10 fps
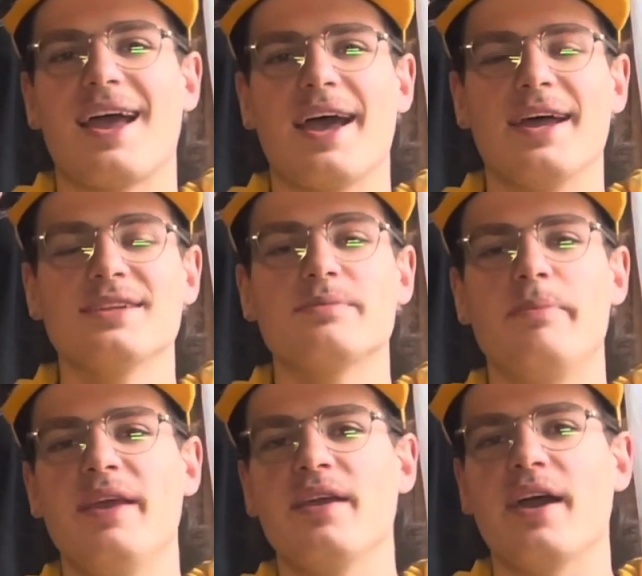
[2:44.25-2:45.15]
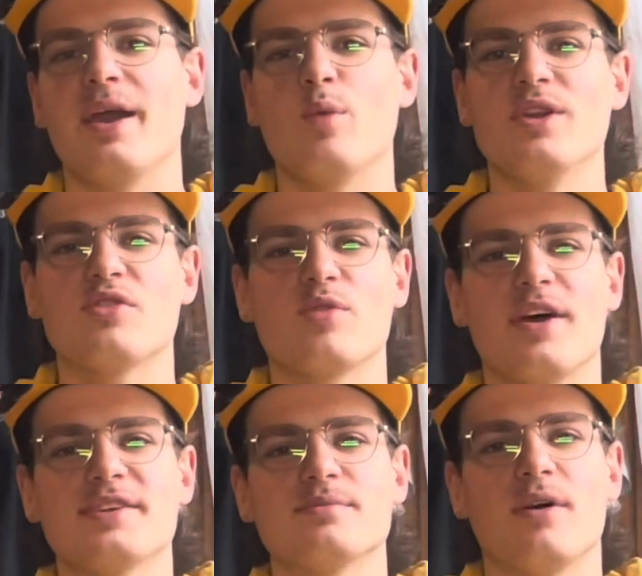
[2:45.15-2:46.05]
And being a
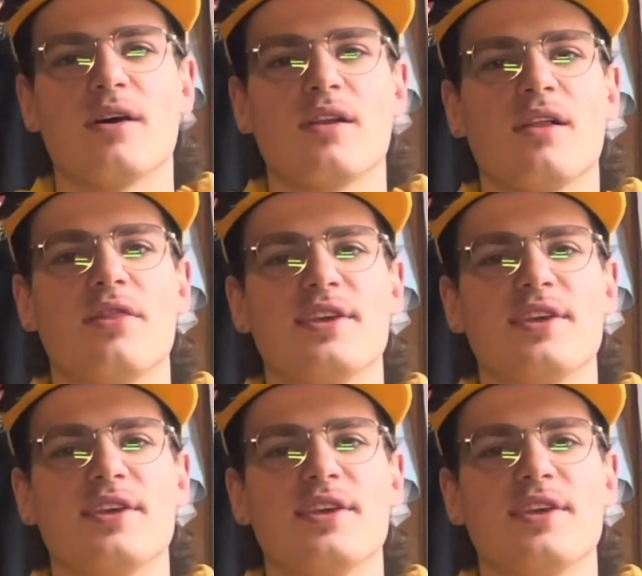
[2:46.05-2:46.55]
winterized model,